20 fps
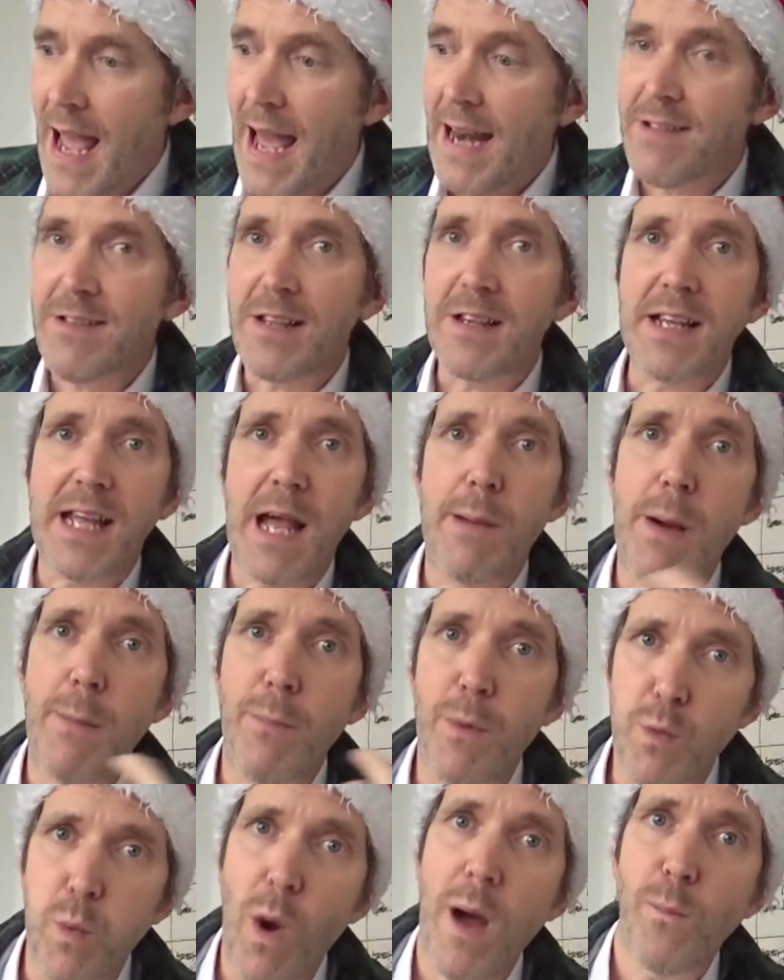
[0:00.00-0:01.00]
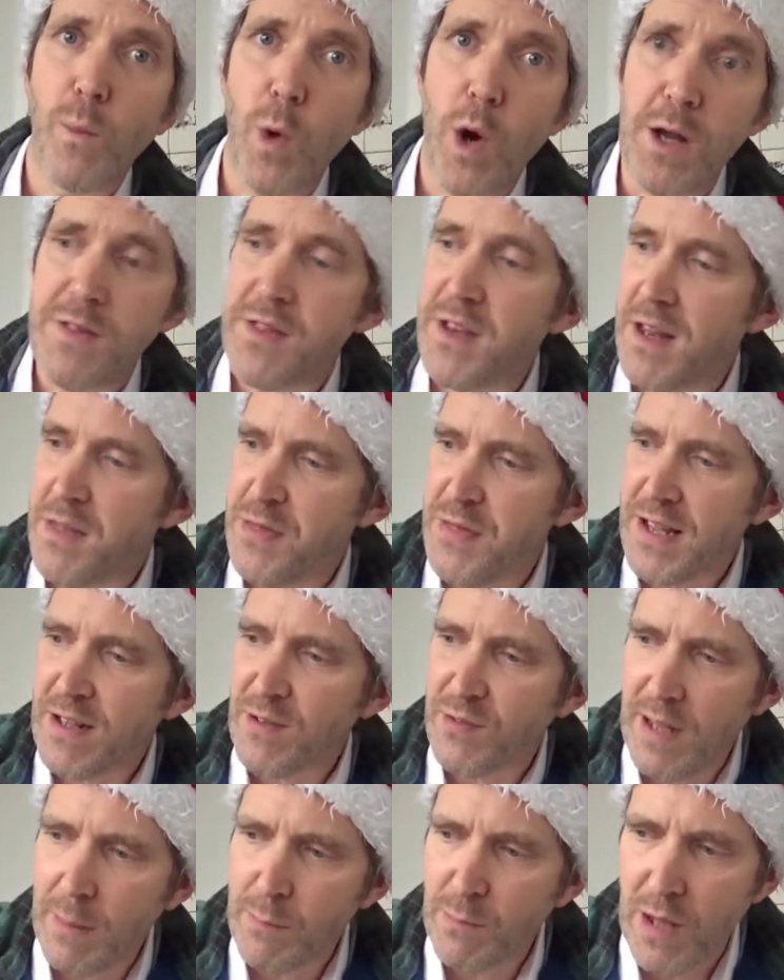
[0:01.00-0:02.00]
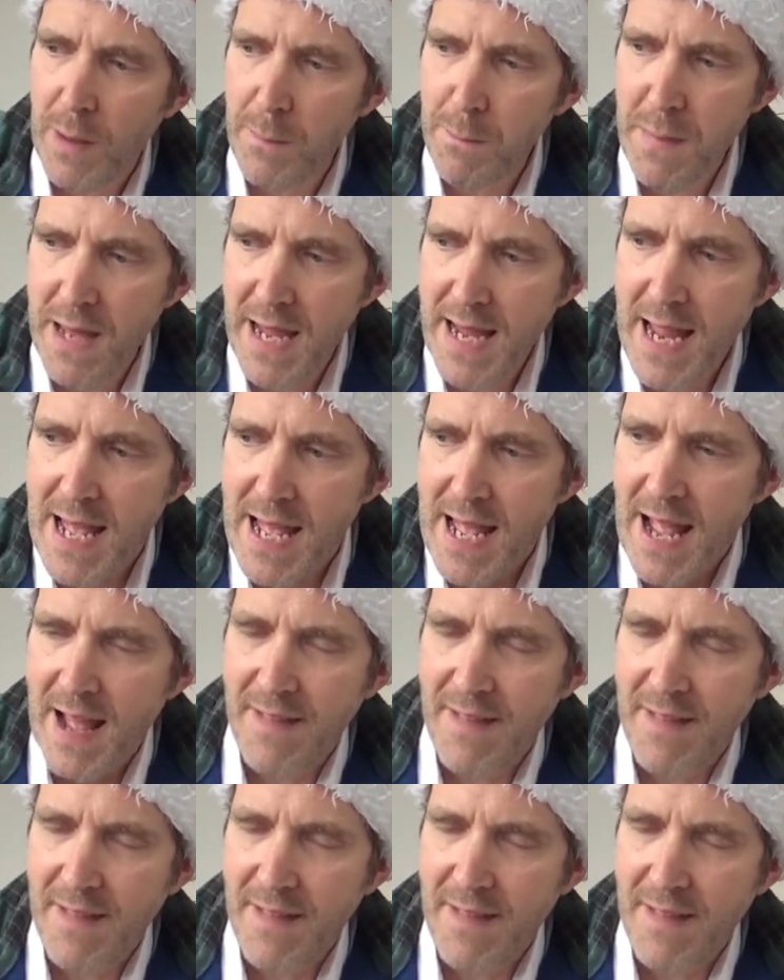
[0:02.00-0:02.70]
and it's going to come up with one word that it thinks sums up me